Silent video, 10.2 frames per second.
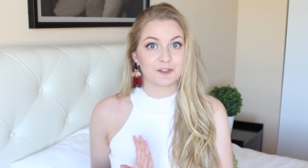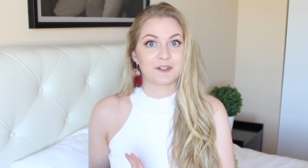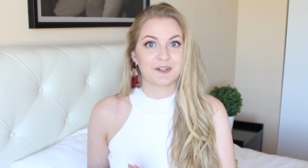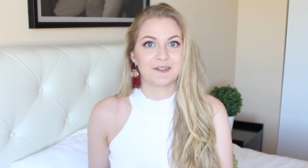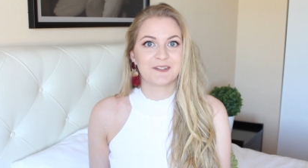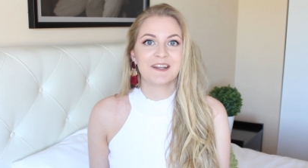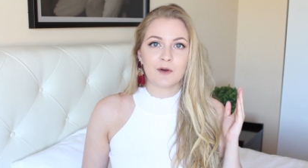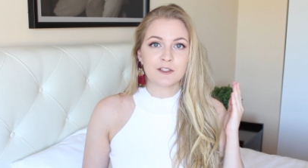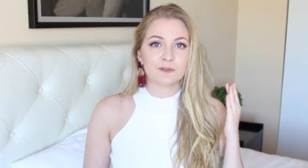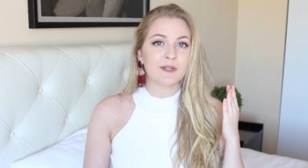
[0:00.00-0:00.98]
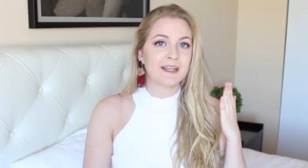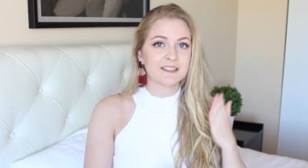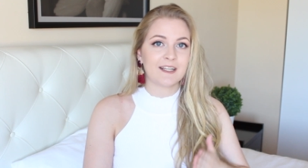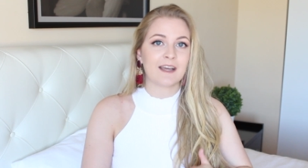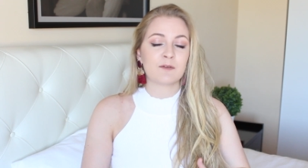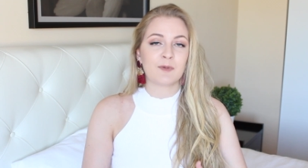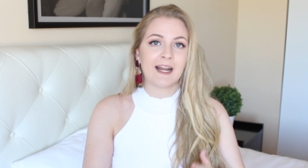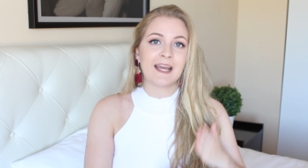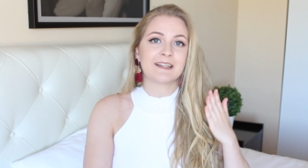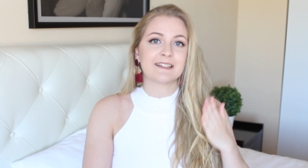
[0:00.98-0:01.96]
circle? Or do I actually have a
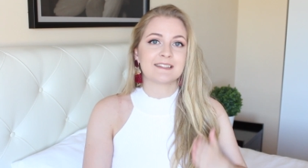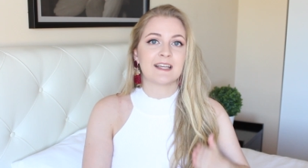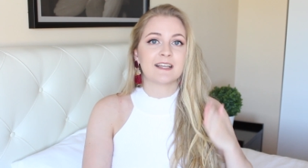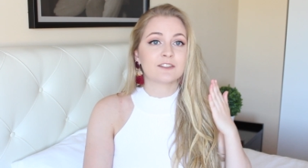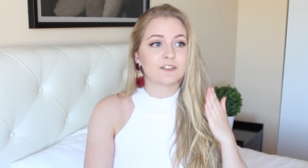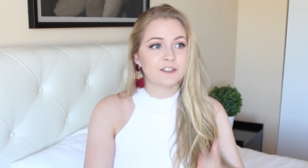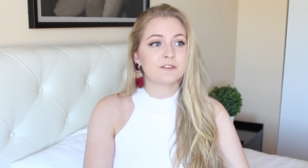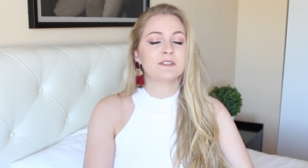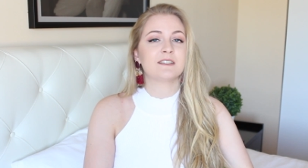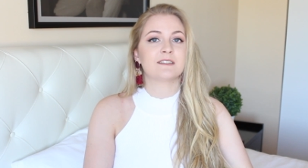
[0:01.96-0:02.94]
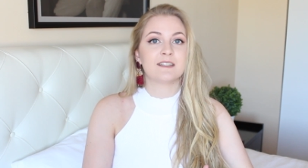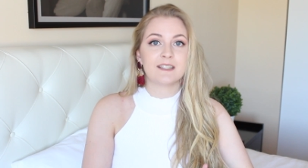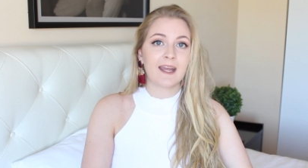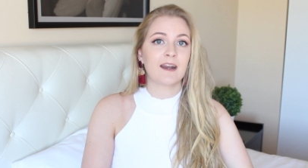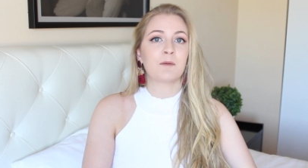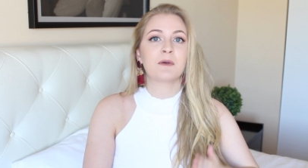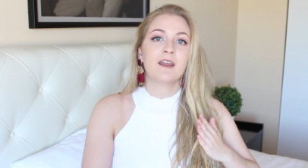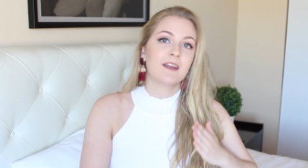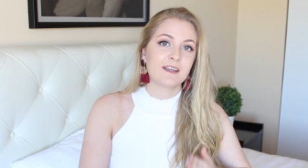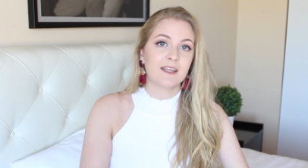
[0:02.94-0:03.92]
plan that says you need to get up
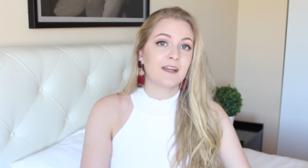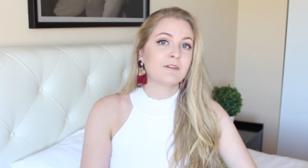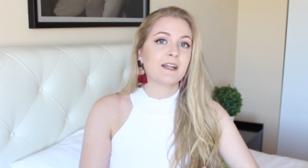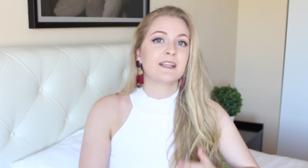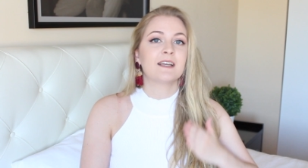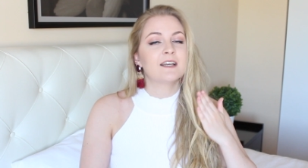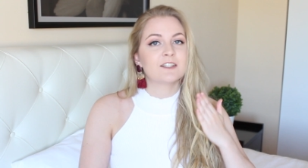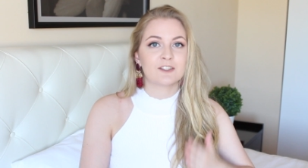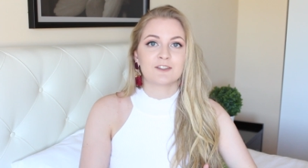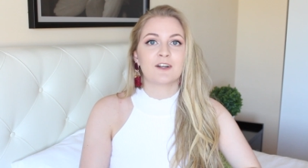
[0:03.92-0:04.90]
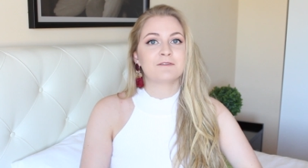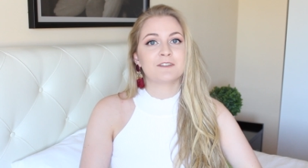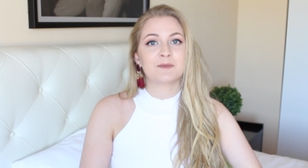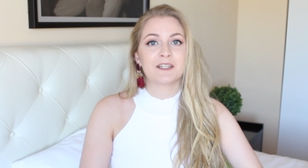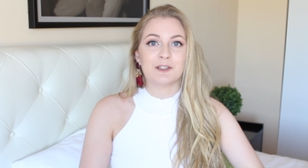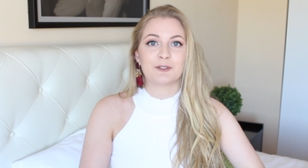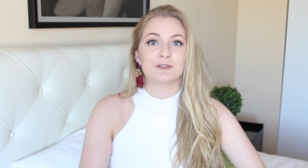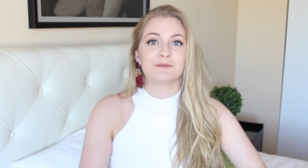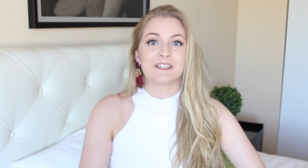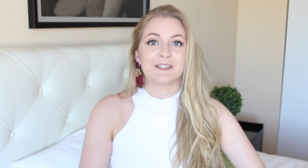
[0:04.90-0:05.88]
get ready, start filming a
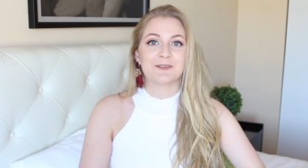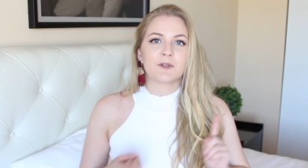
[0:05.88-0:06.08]
YouTube video.